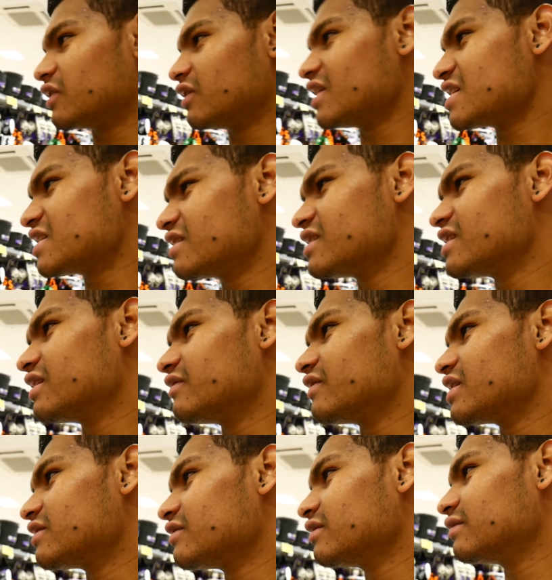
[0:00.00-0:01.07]
we go last year to see the
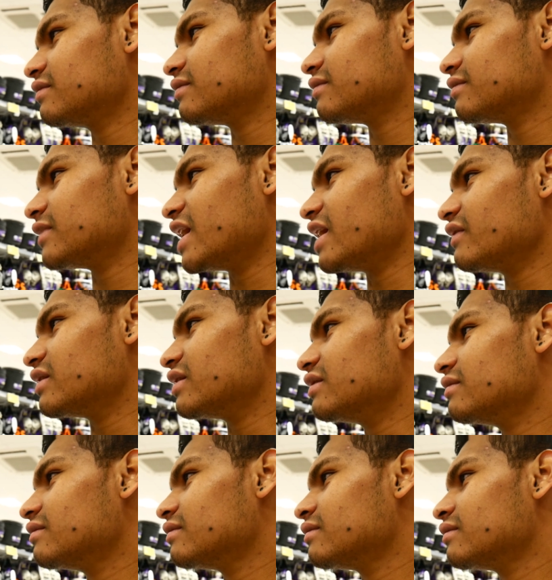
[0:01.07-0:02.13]
festival? I did.
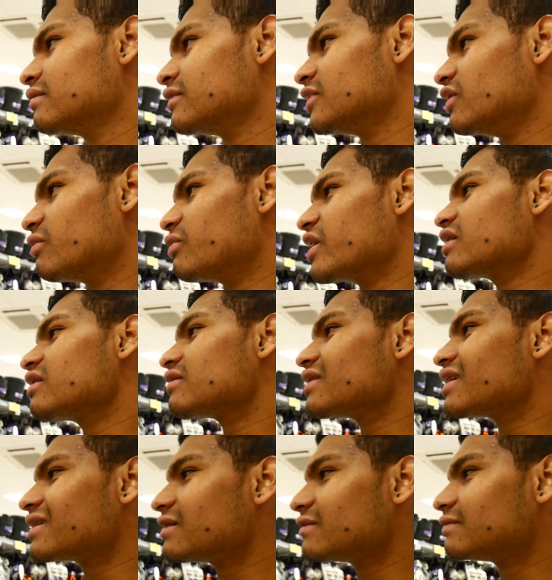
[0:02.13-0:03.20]
You were pregnant,
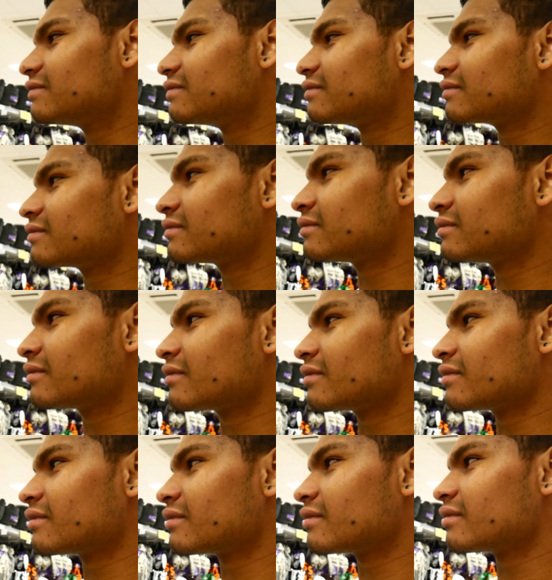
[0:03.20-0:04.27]
something.
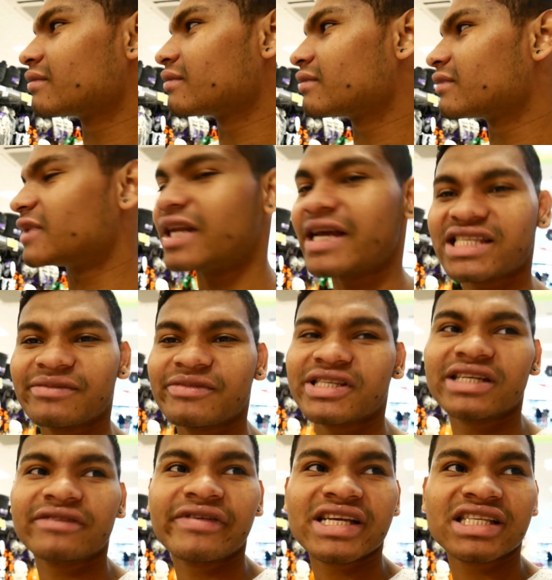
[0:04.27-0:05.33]
The last time we
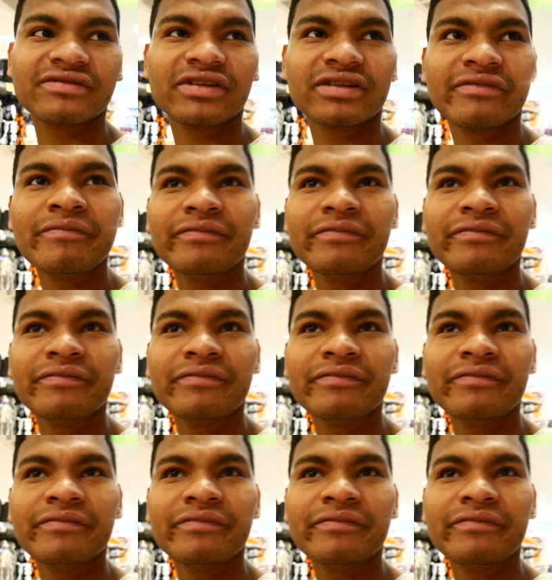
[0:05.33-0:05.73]
seen the festival,